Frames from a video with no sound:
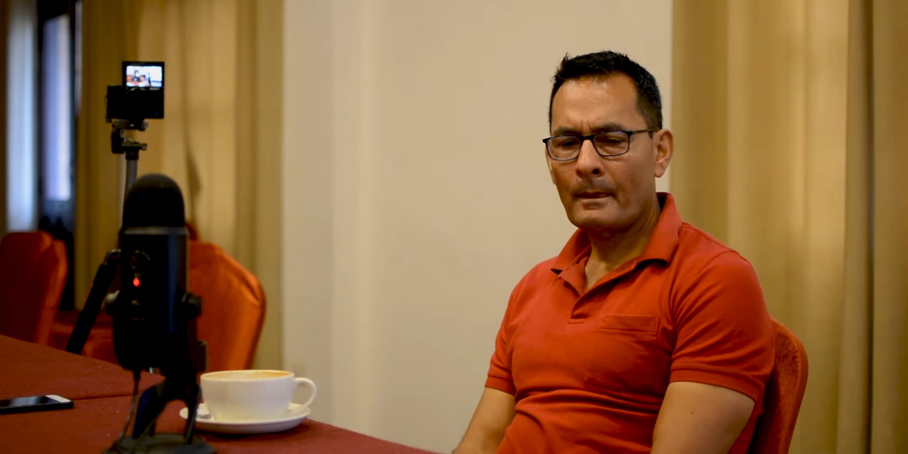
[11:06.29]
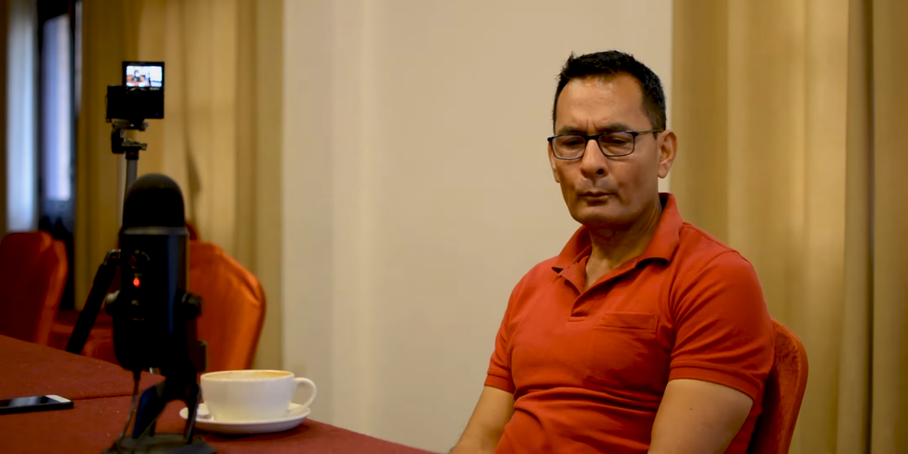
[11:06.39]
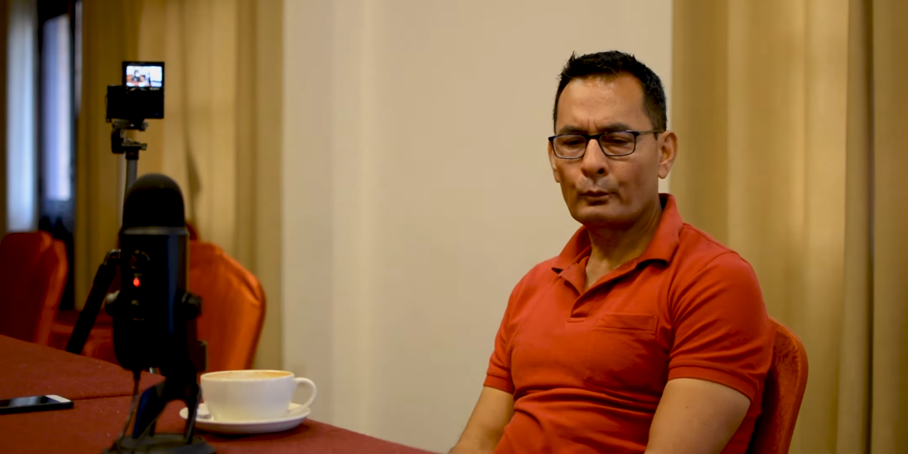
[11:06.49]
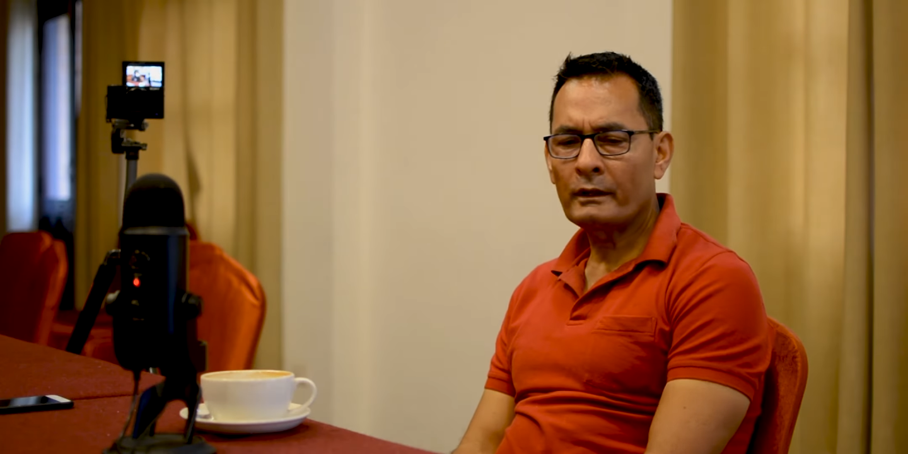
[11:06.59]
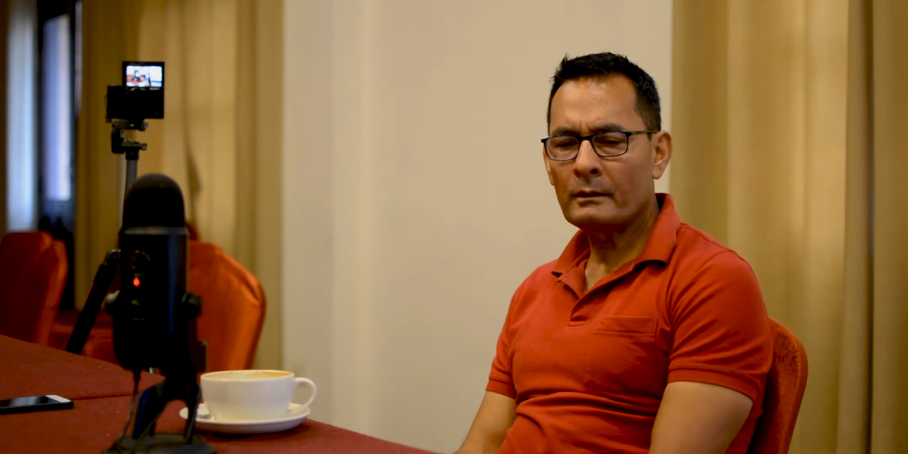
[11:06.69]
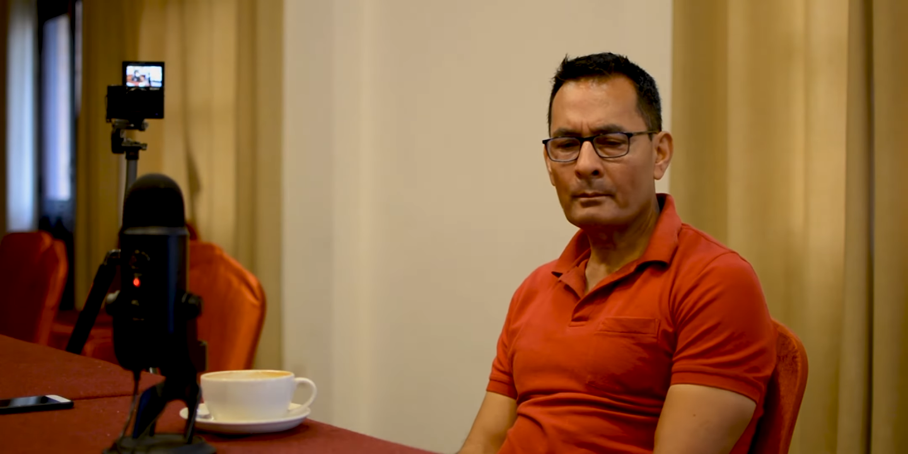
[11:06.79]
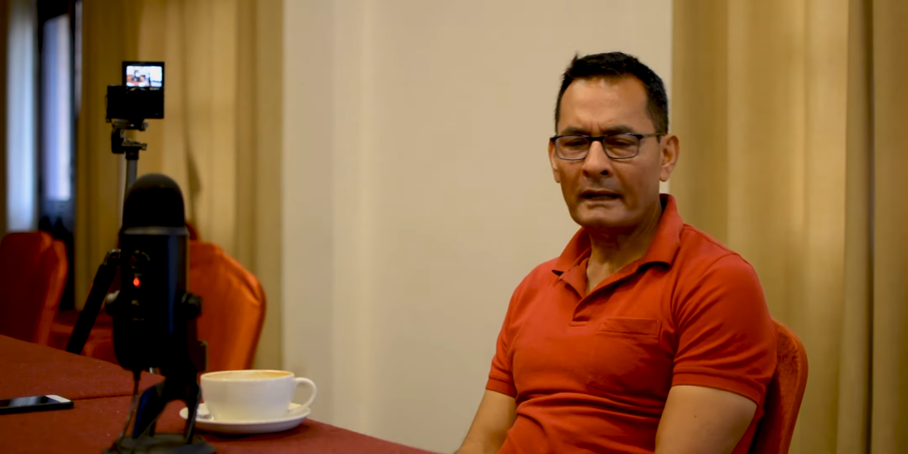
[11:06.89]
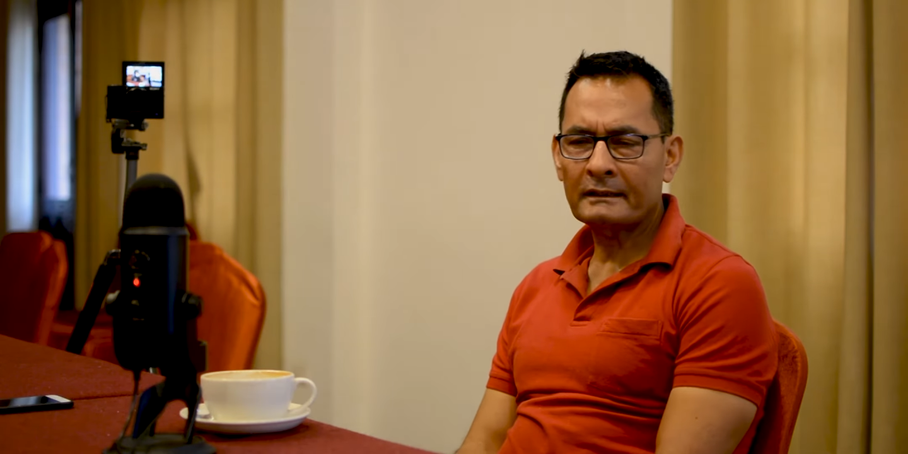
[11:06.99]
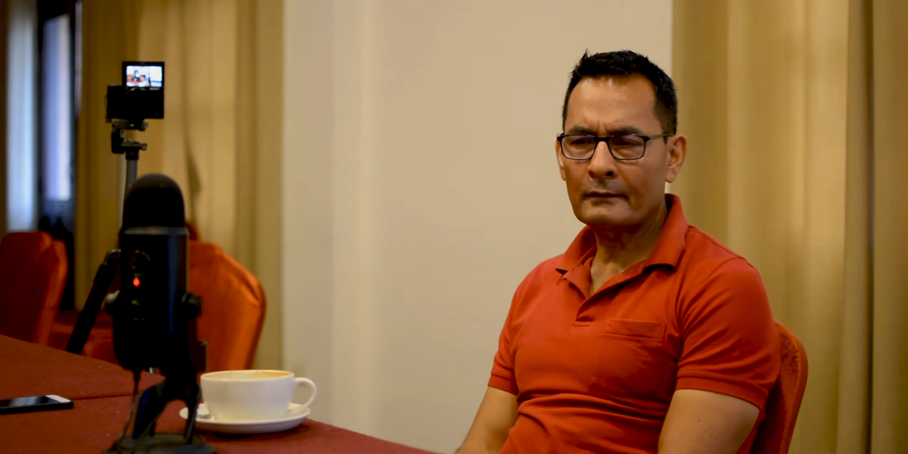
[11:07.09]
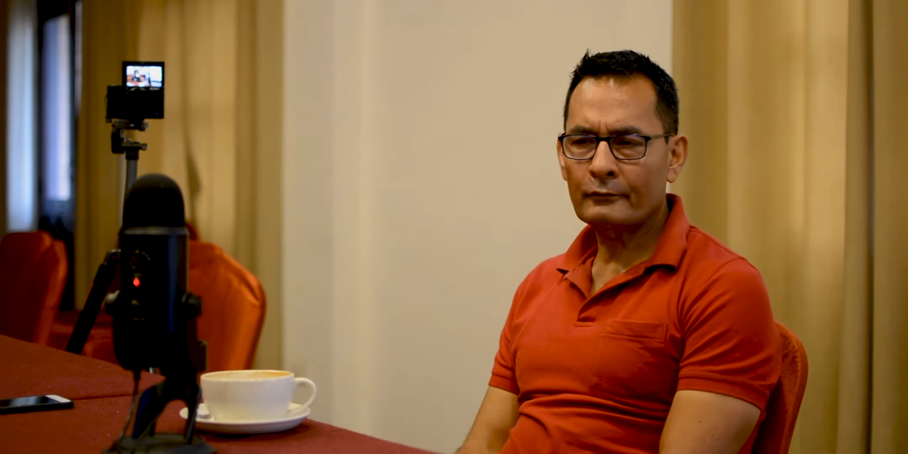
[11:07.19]
we
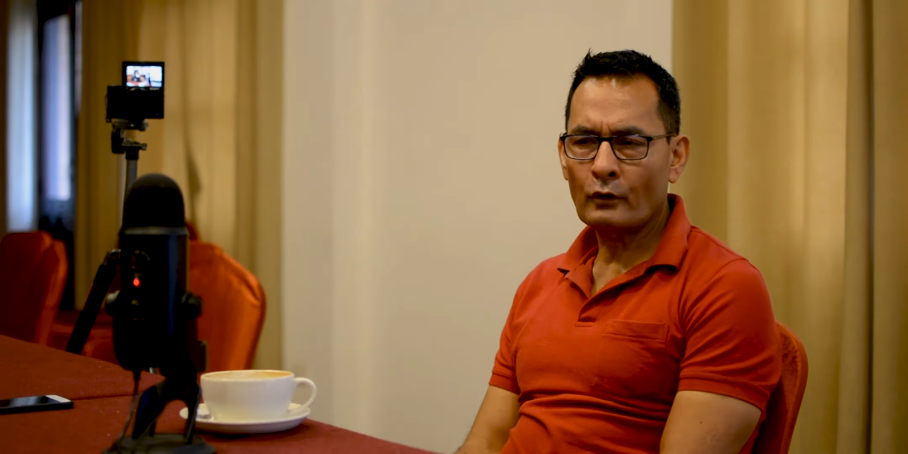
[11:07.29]
might have